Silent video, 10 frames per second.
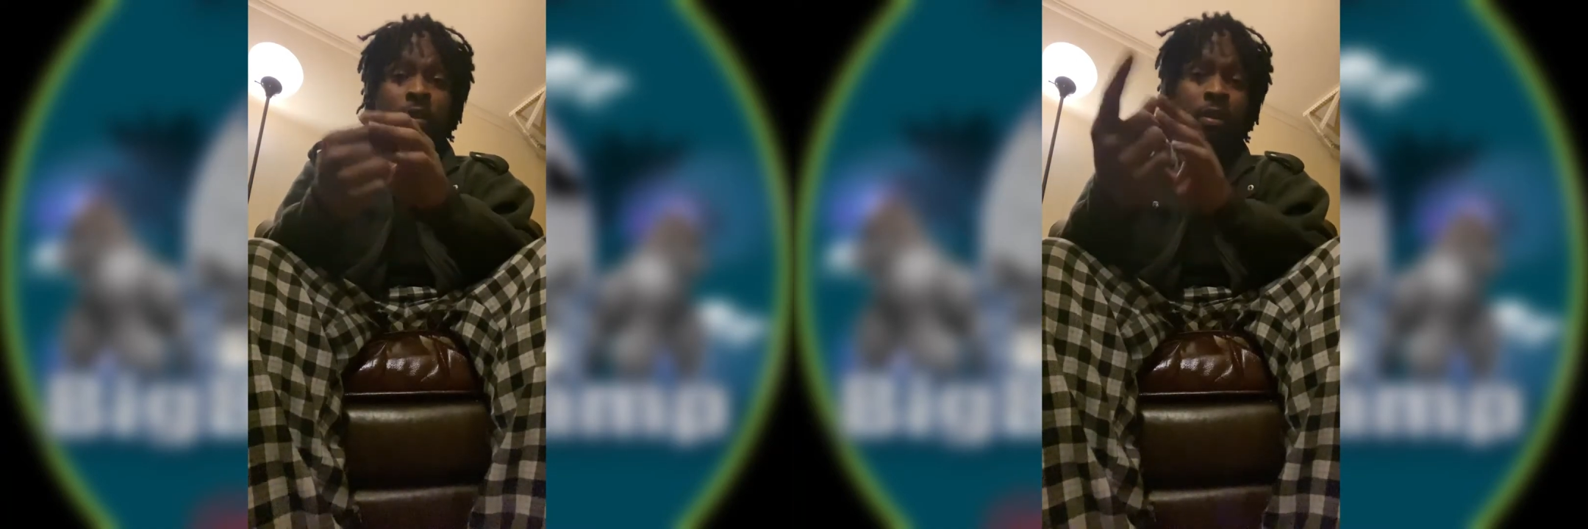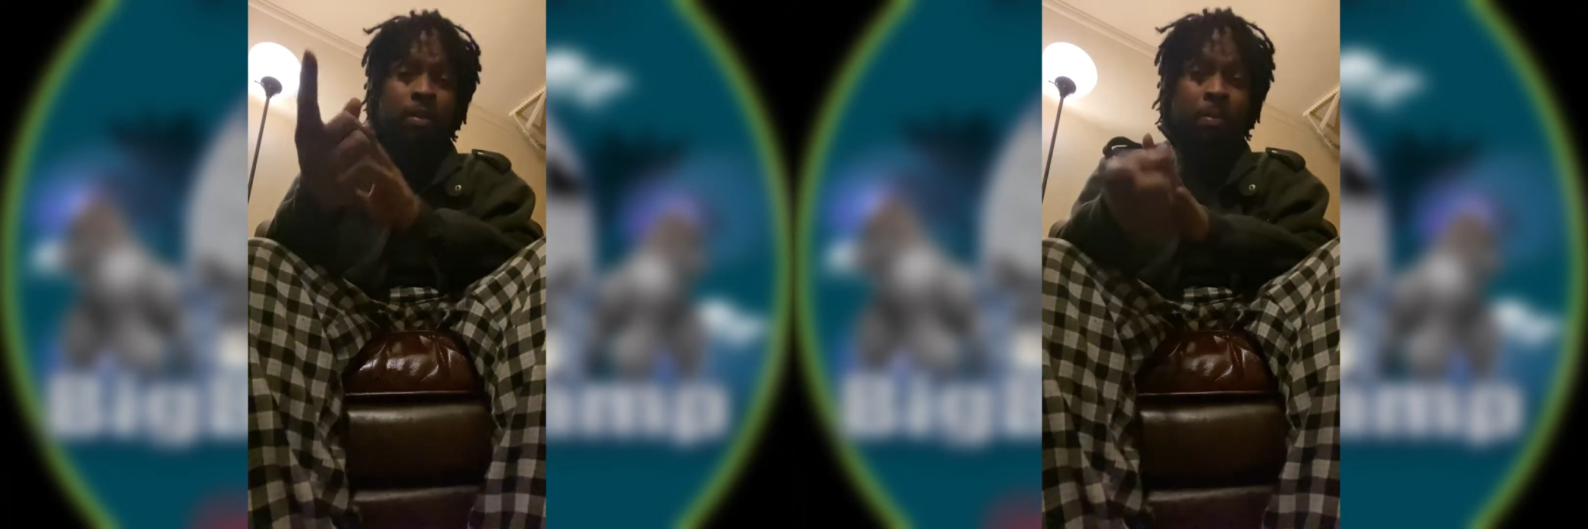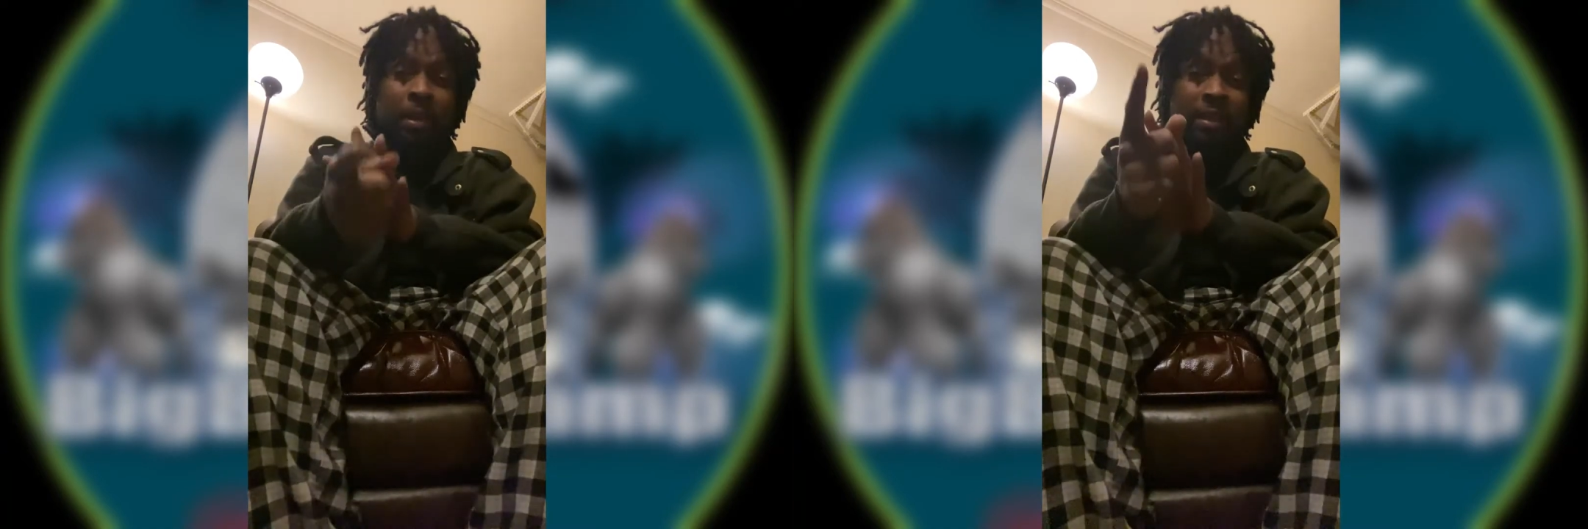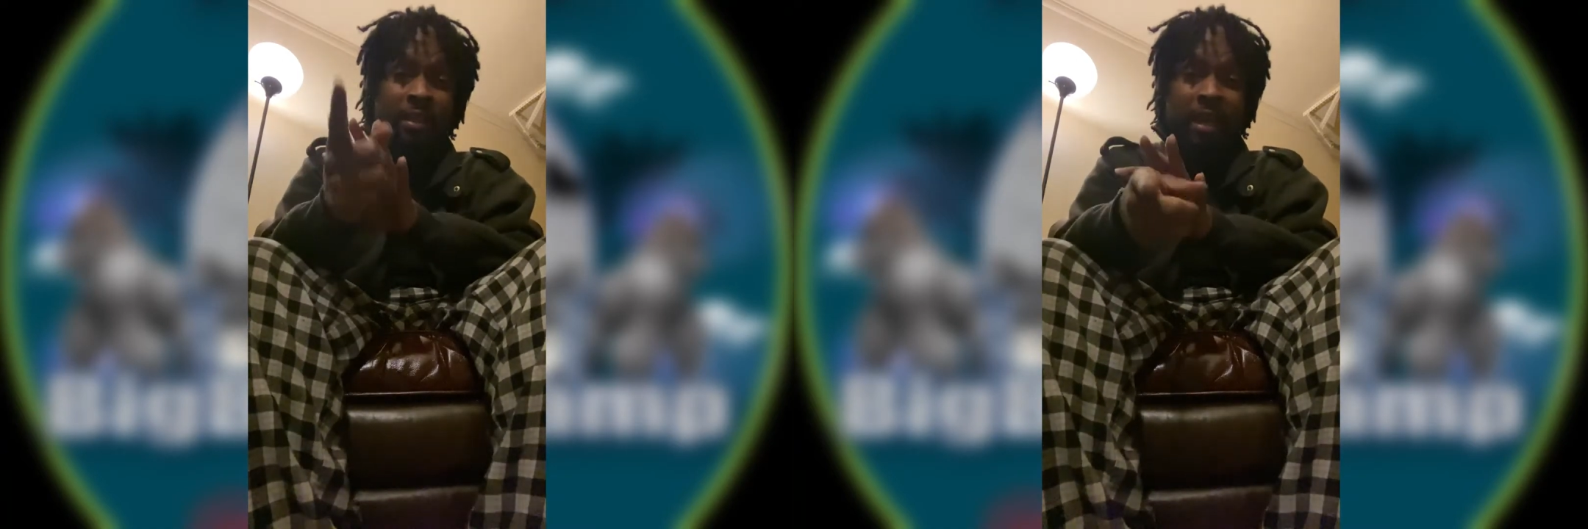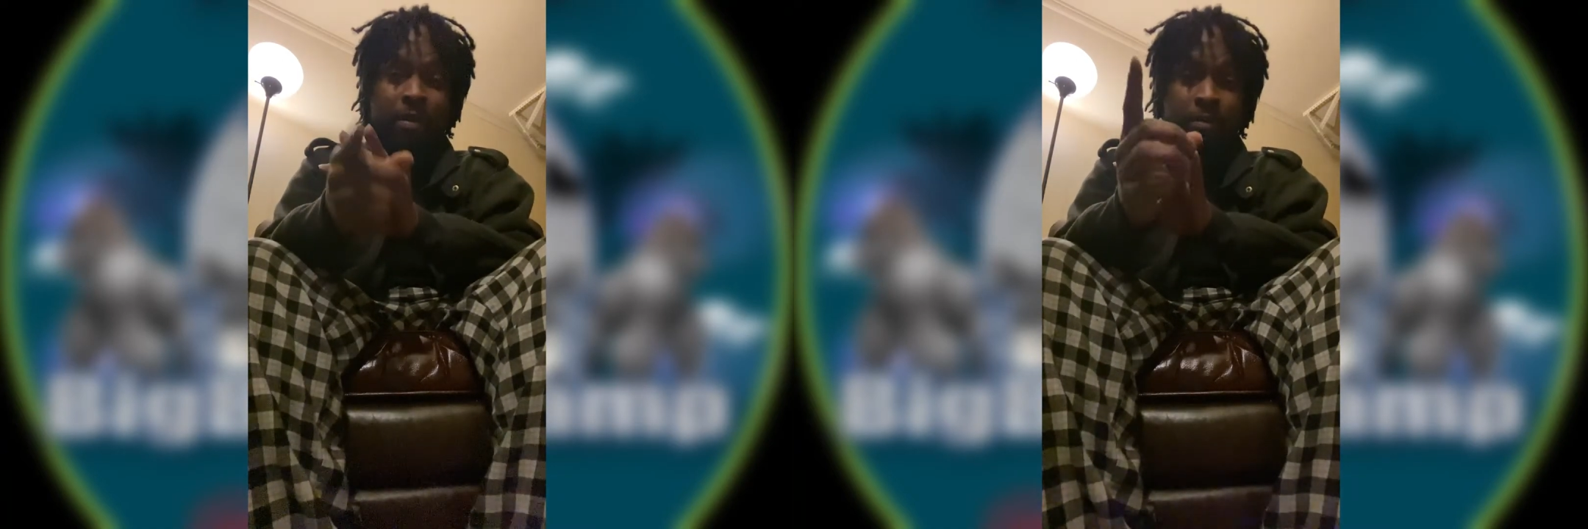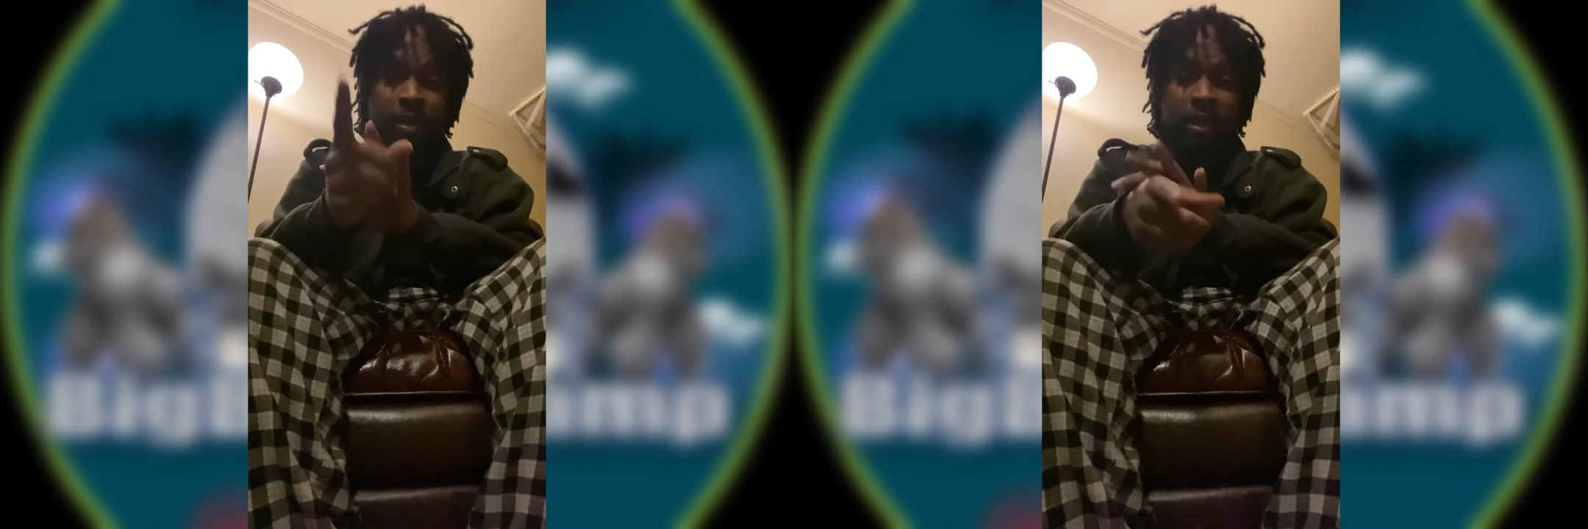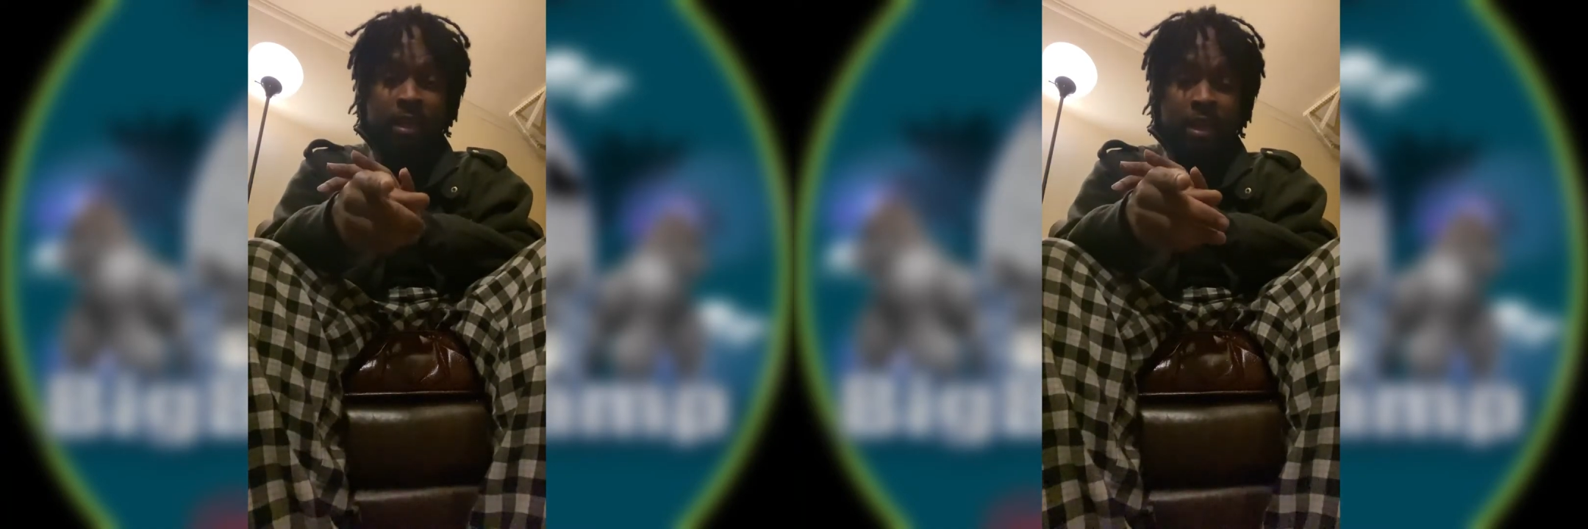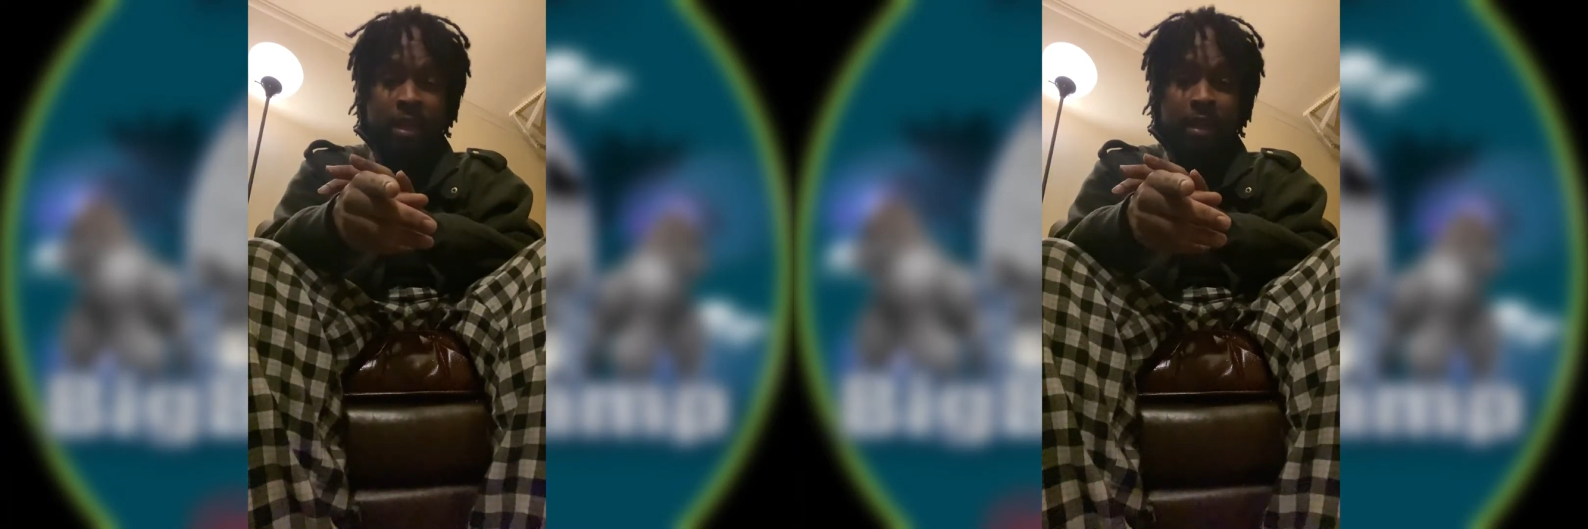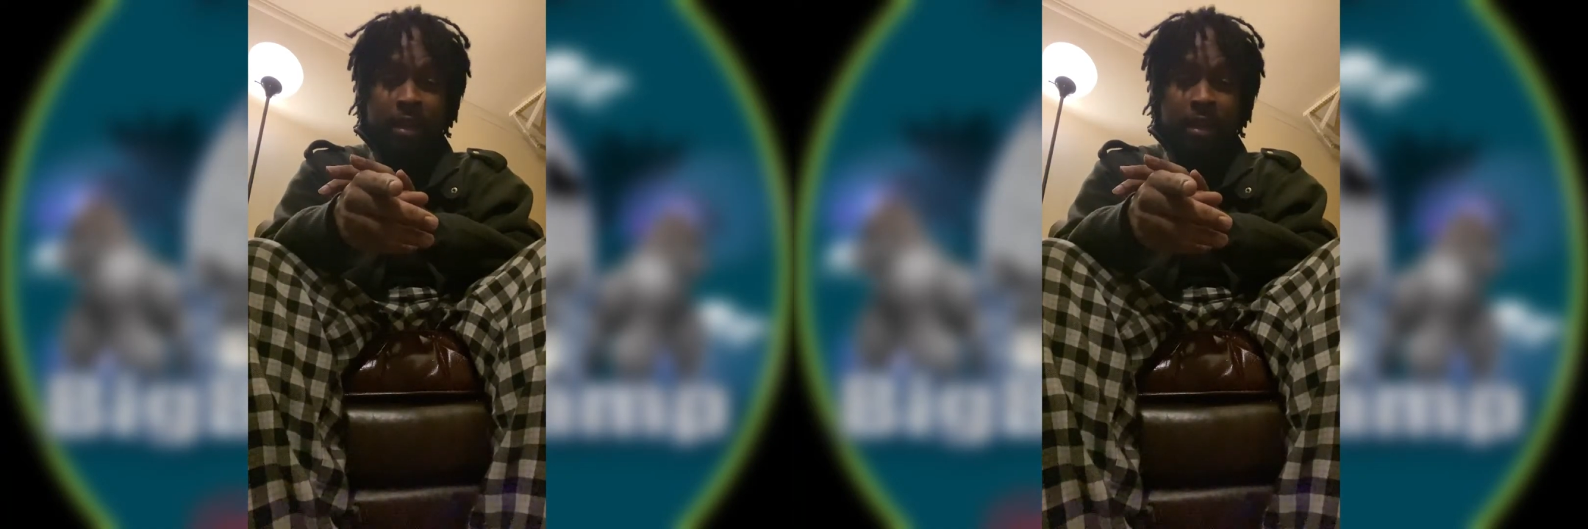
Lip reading: the best camera to get,